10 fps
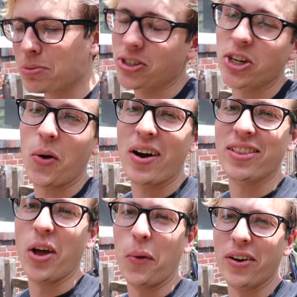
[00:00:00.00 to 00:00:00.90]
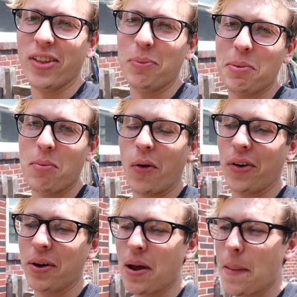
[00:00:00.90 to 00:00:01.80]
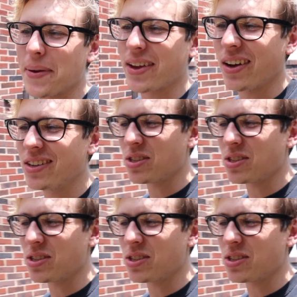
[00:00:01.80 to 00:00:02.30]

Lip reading: just gonna go ahead and lower it a little bit more because,